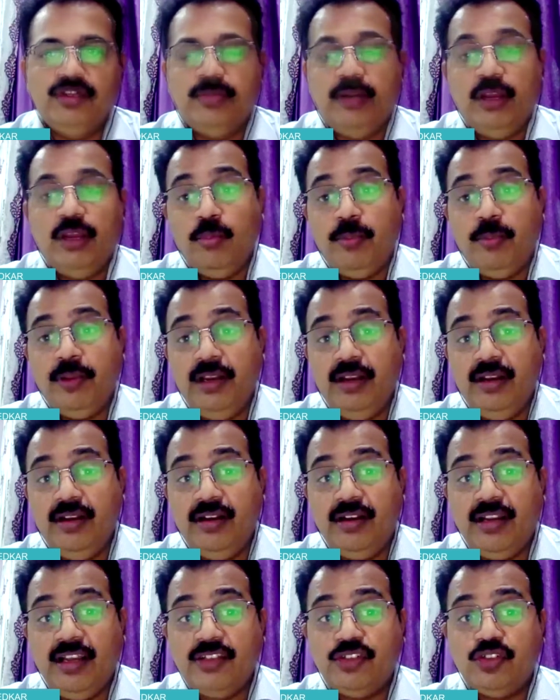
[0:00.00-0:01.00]
So my opinion,
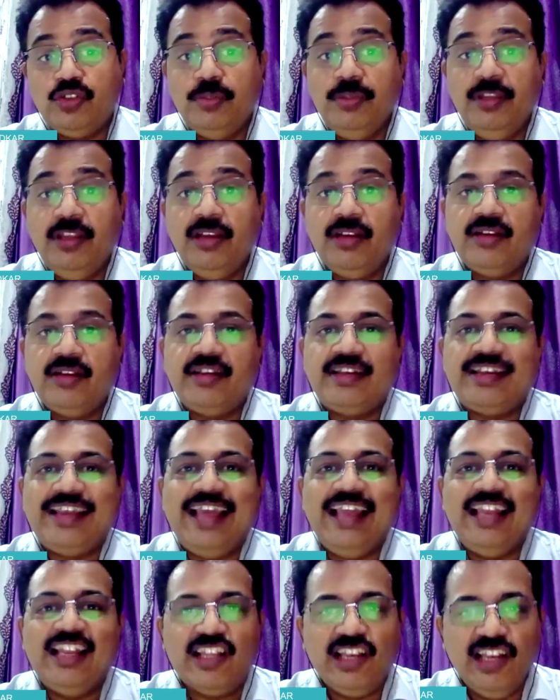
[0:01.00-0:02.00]
it has to be a
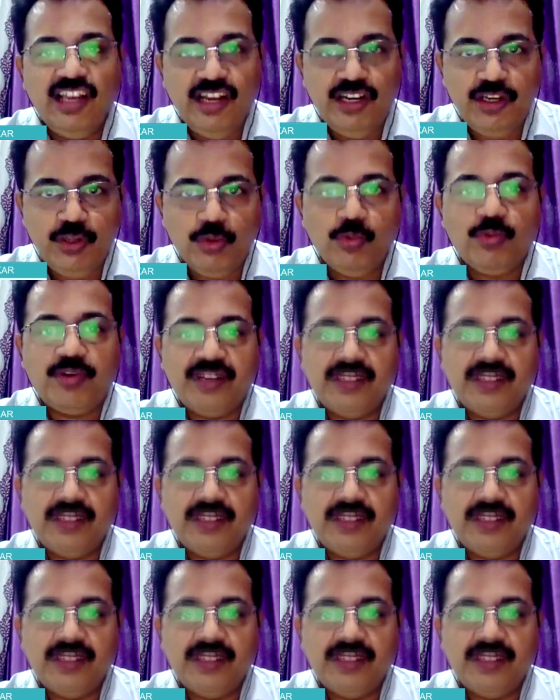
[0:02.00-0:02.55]
calculative